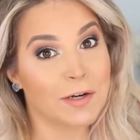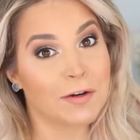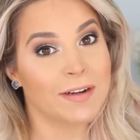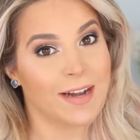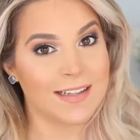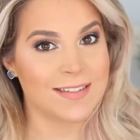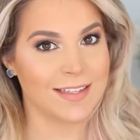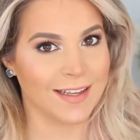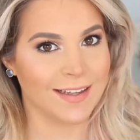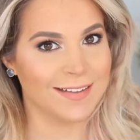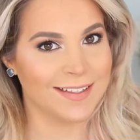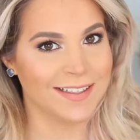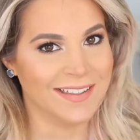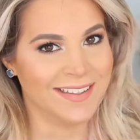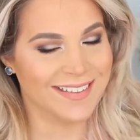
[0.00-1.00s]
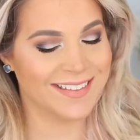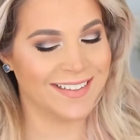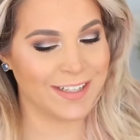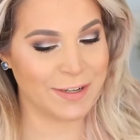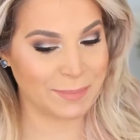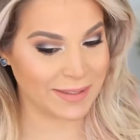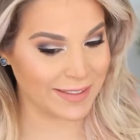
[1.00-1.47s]
iridescent.
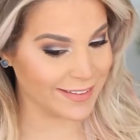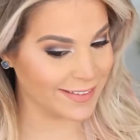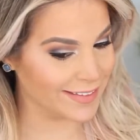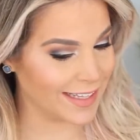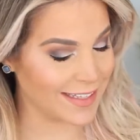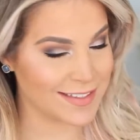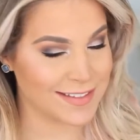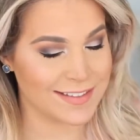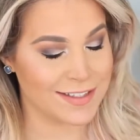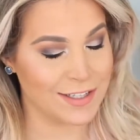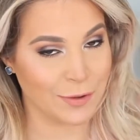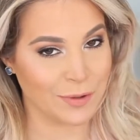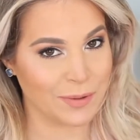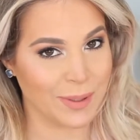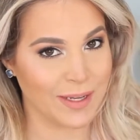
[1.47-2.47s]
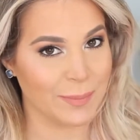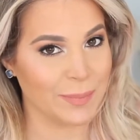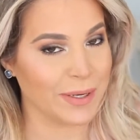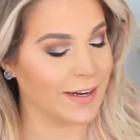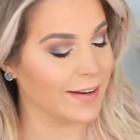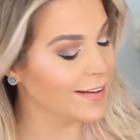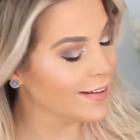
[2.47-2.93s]
I mean, that's the only way to
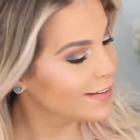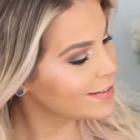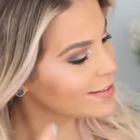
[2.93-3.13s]
put it.